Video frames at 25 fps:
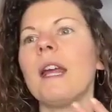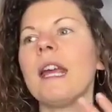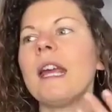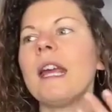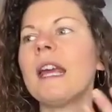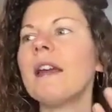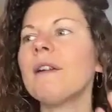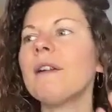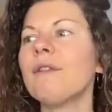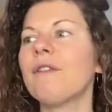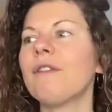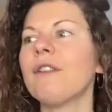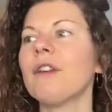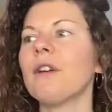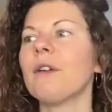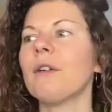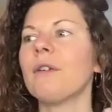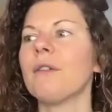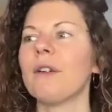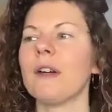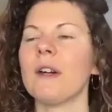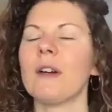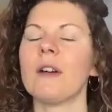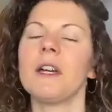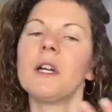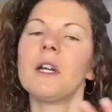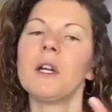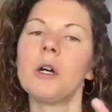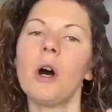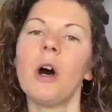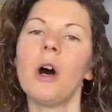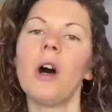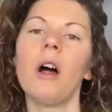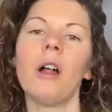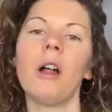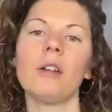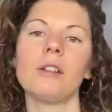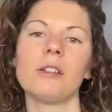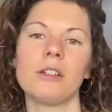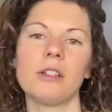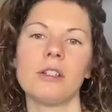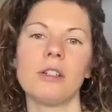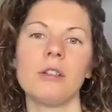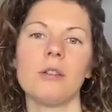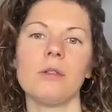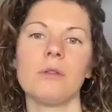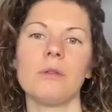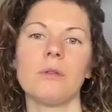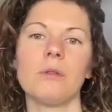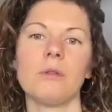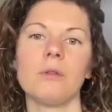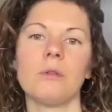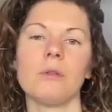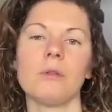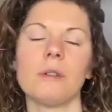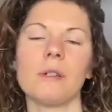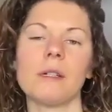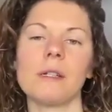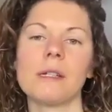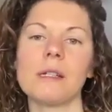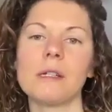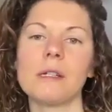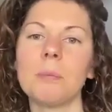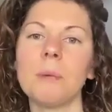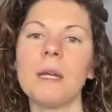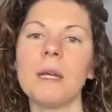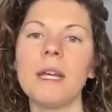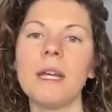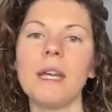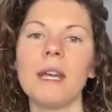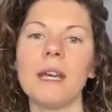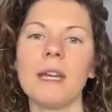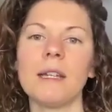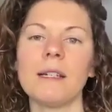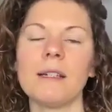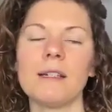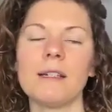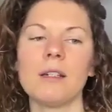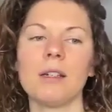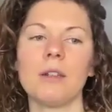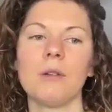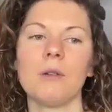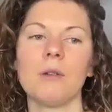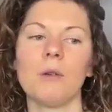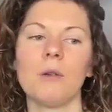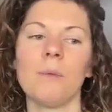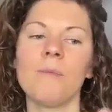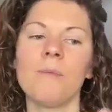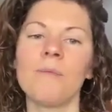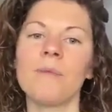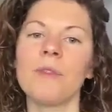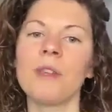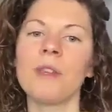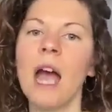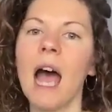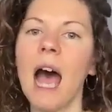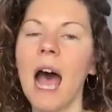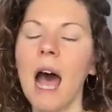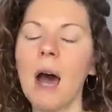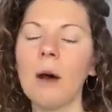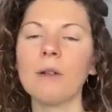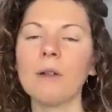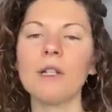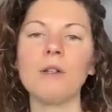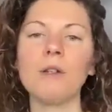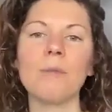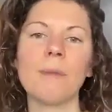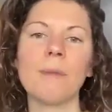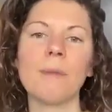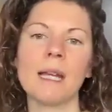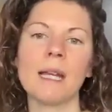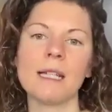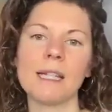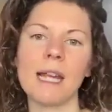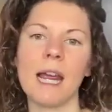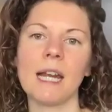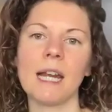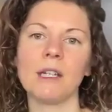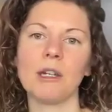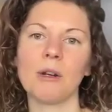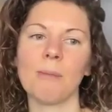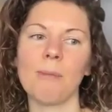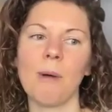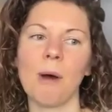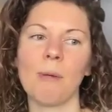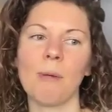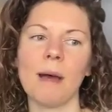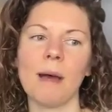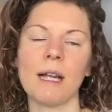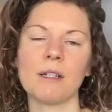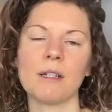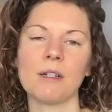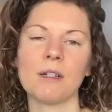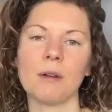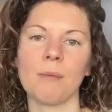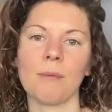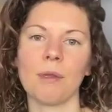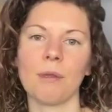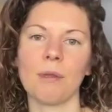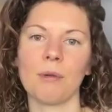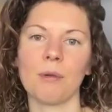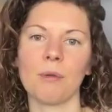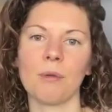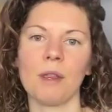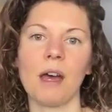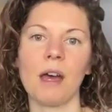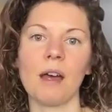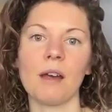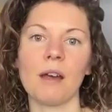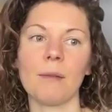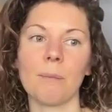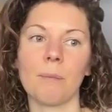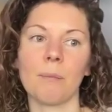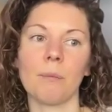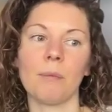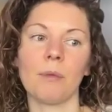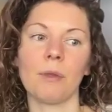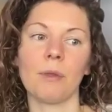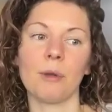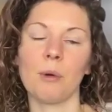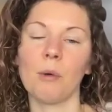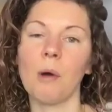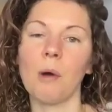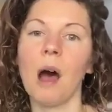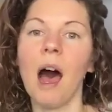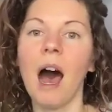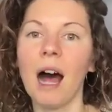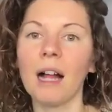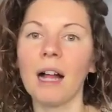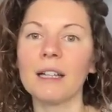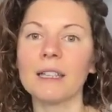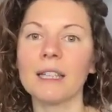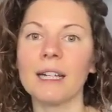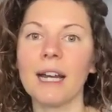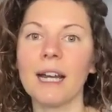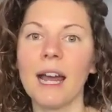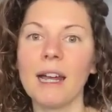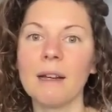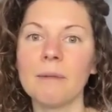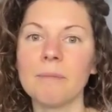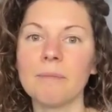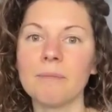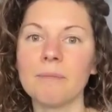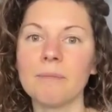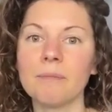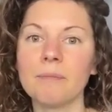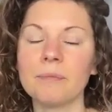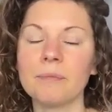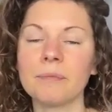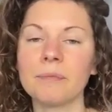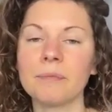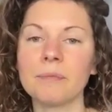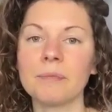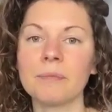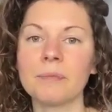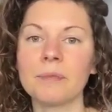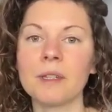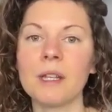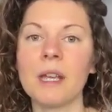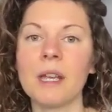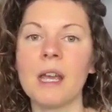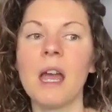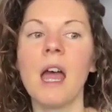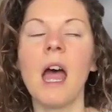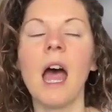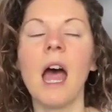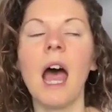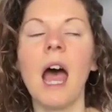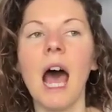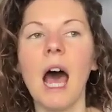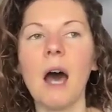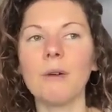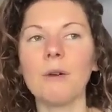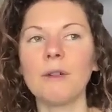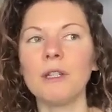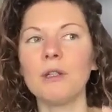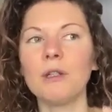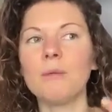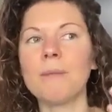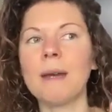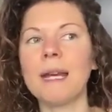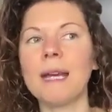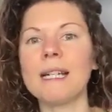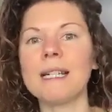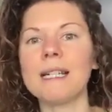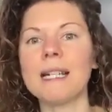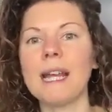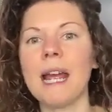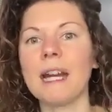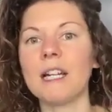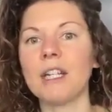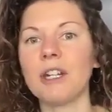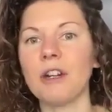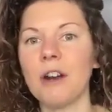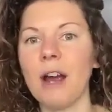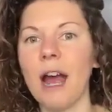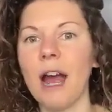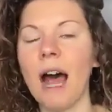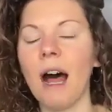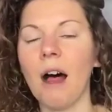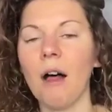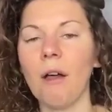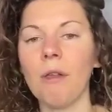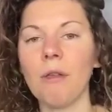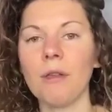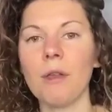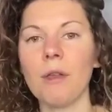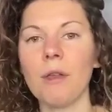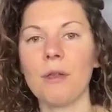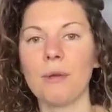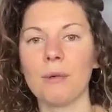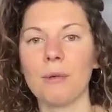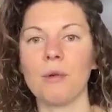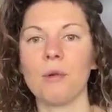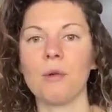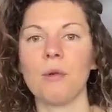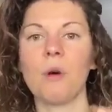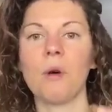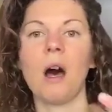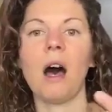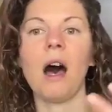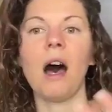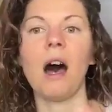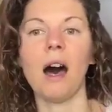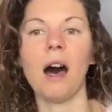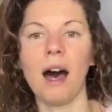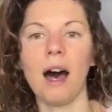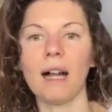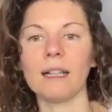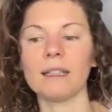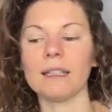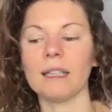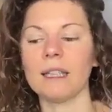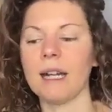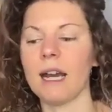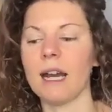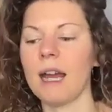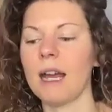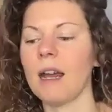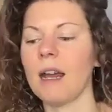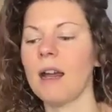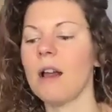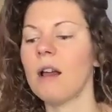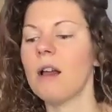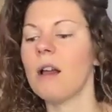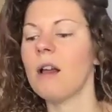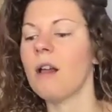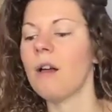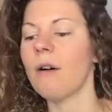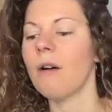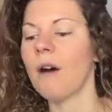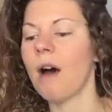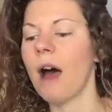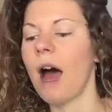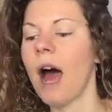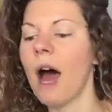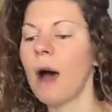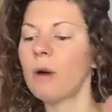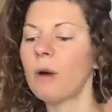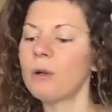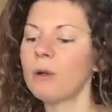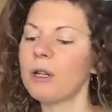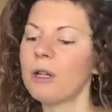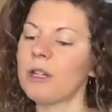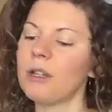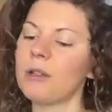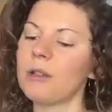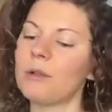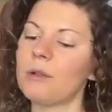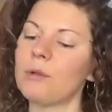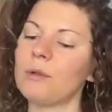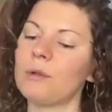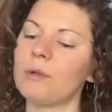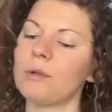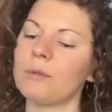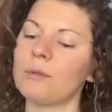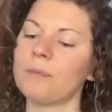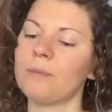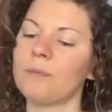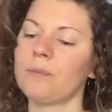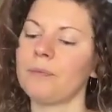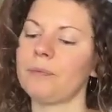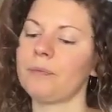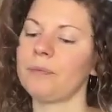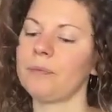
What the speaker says: and feel very called to speak into how do you maintain your momentum through a holiday? How do you maintain your health through a holiday? How do you